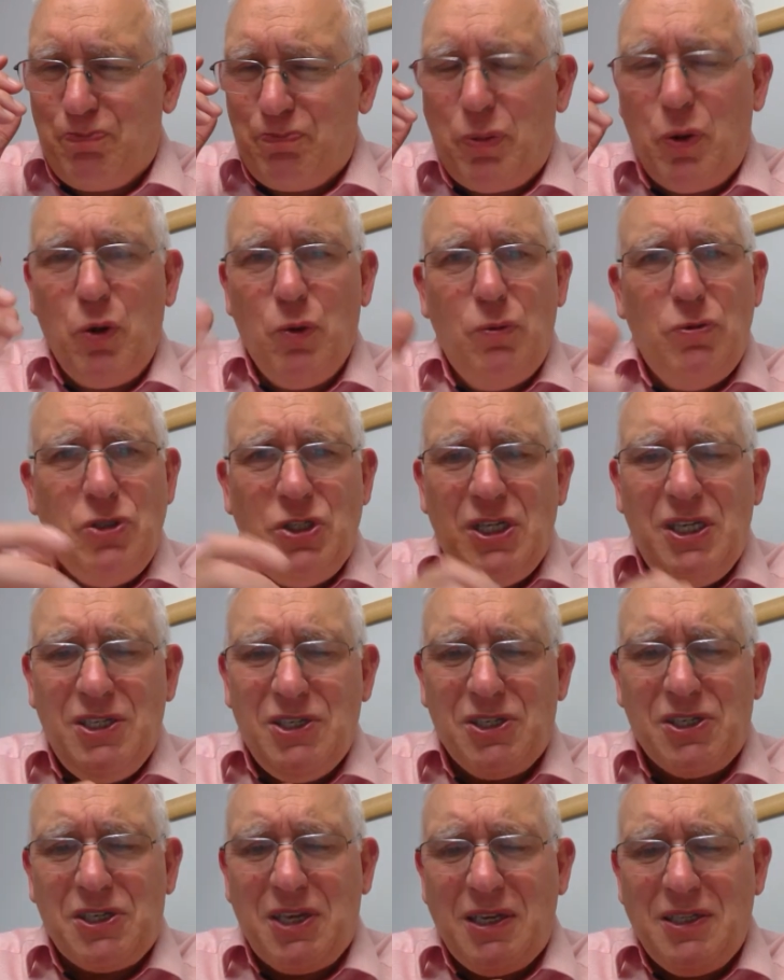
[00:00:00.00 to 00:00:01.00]
pull
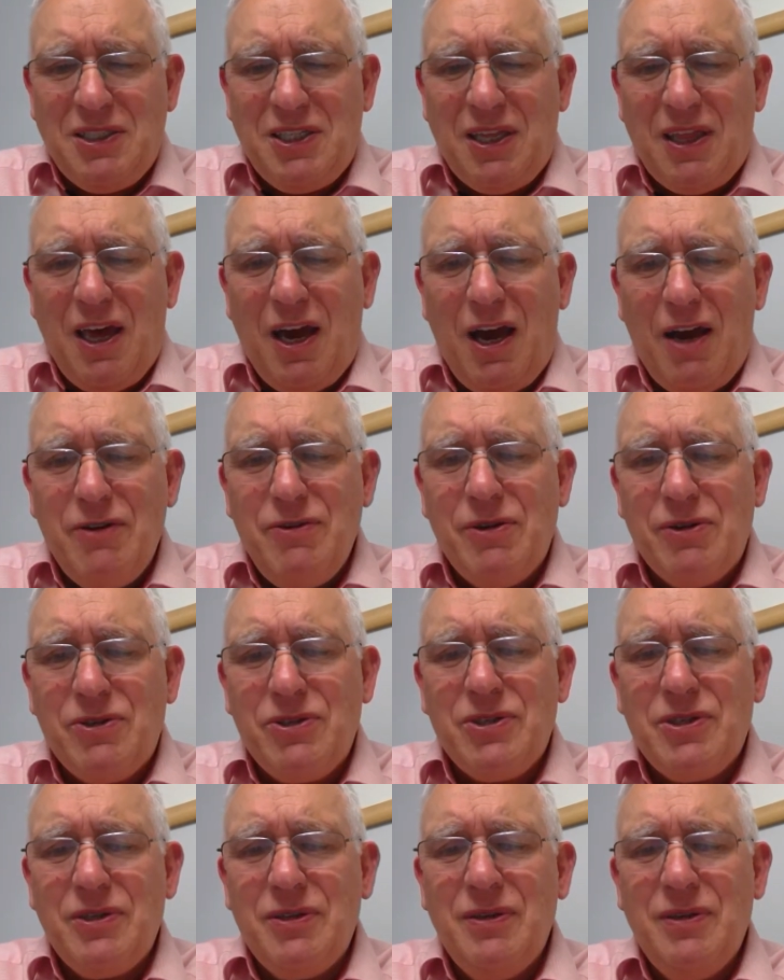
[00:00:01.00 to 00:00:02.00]
Jesus into the
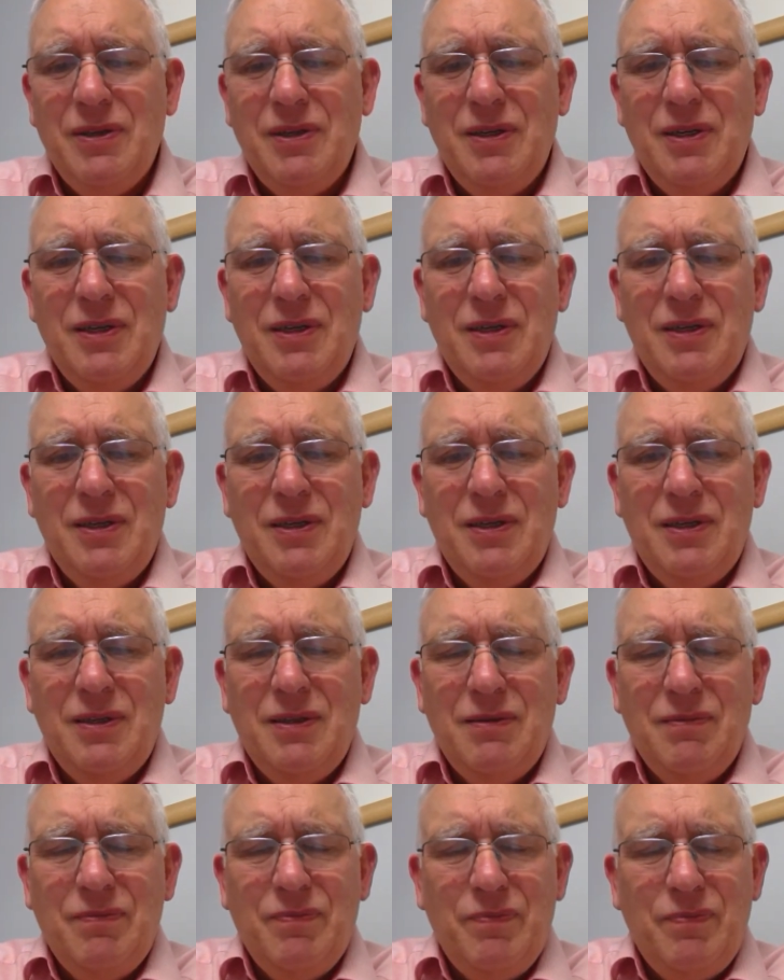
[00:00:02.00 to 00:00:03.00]
house
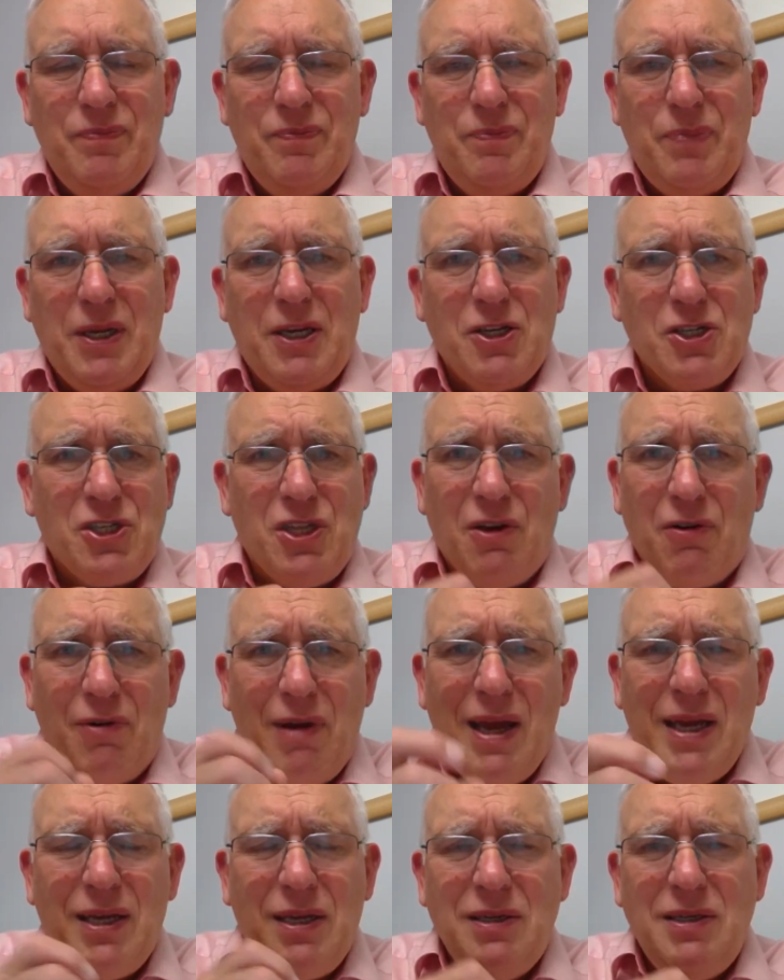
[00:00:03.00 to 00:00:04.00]
because they
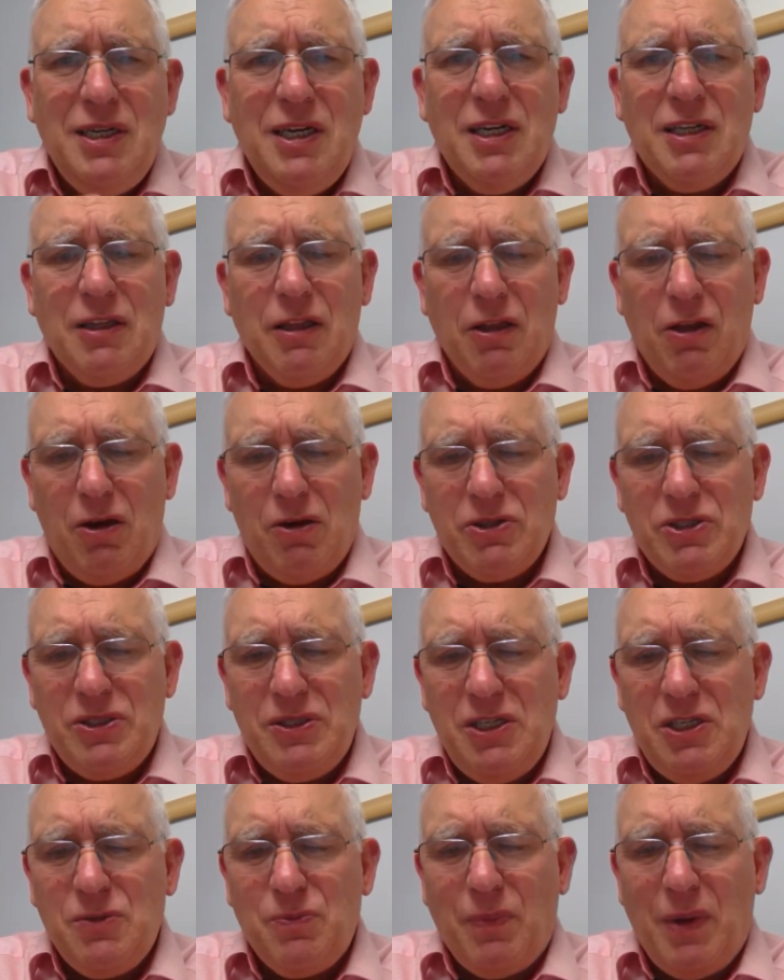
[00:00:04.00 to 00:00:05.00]
reckoned he had lost
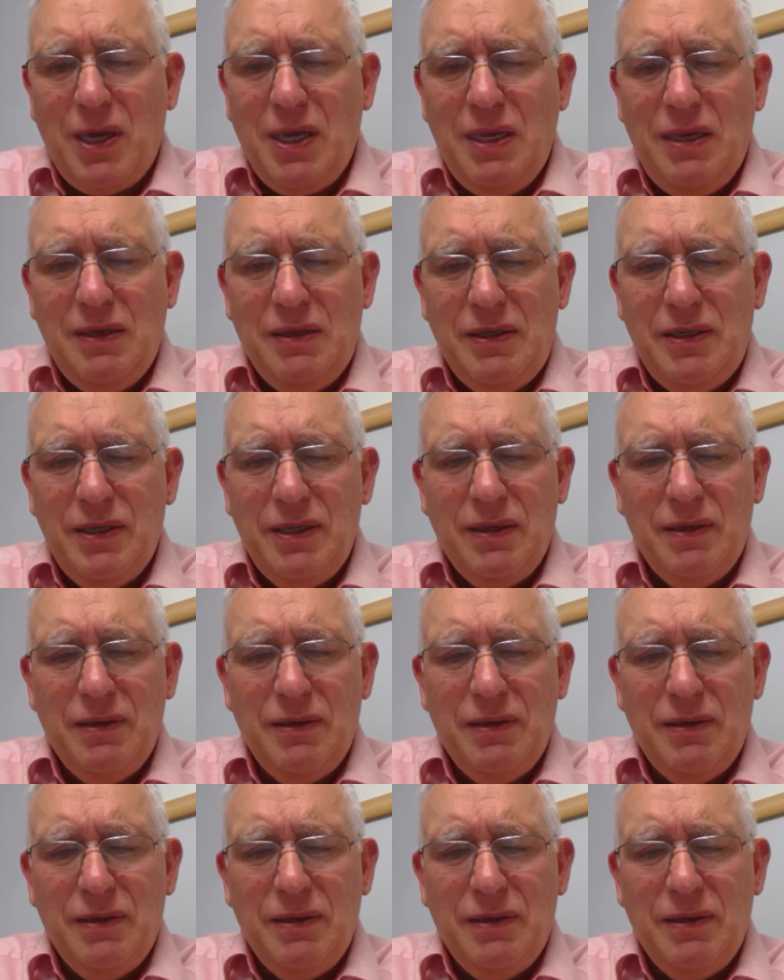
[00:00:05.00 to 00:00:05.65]
his mind,